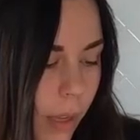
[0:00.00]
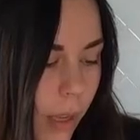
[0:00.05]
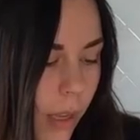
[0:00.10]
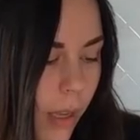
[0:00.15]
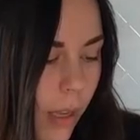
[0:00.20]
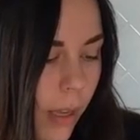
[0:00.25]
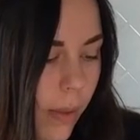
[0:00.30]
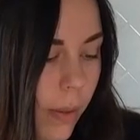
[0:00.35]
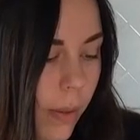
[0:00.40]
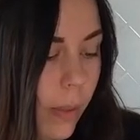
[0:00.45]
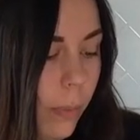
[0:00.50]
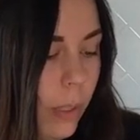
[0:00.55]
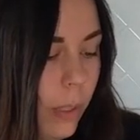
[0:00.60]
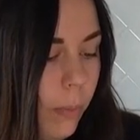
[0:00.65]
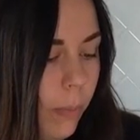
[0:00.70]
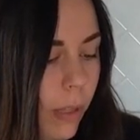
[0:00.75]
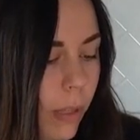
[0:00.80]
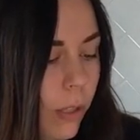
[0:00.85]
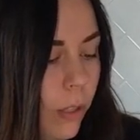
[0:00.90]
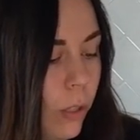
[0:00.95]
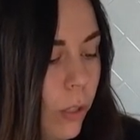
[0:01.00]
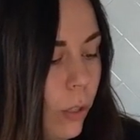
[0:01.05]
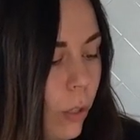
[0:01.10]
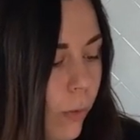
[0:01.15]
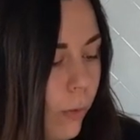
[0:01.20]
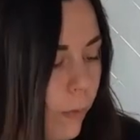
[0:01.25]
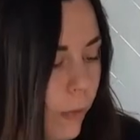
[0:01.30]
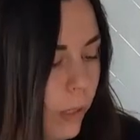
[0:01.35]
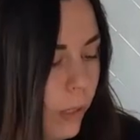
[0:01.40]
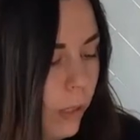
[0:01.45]
and then we spread the
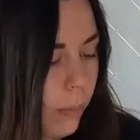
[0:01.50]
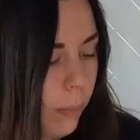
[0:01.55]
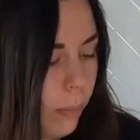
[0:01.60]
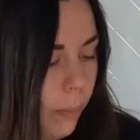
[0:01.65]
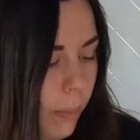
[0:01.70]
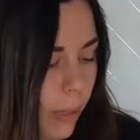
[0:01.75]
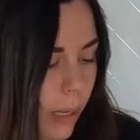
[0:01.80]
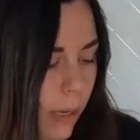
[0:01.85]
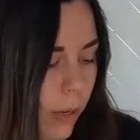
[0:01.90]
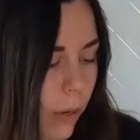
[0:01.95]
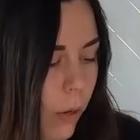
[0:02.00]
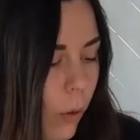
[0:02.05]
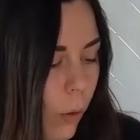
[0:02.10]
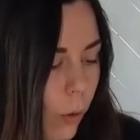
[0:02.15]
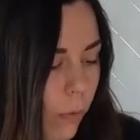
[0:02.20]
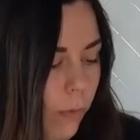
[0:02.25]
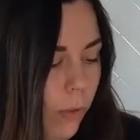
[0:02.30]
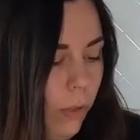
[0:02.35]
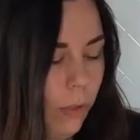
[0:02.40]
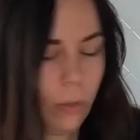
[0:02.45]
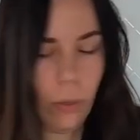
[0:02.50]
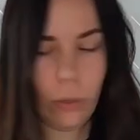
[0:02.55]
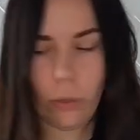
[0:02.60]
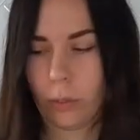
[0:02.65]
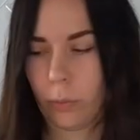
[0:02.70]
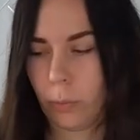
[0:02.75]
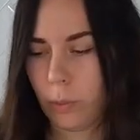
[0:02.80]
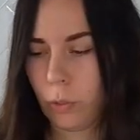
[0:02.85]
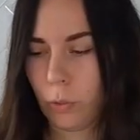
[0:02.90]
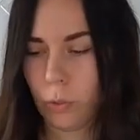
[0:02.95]
softened butter over the dough.
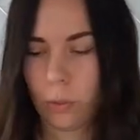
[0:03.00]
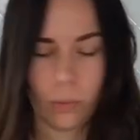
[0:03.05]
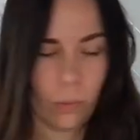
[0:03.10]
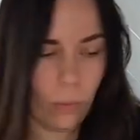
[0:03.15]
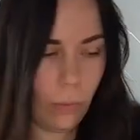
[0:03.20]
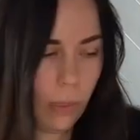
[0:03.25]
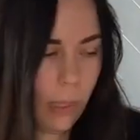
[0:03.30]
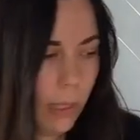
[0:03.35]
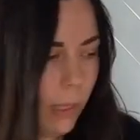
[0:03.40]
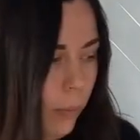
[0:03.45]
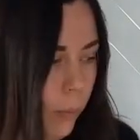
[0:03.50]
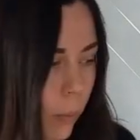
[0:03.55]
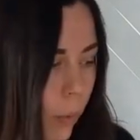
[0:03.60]
So we need more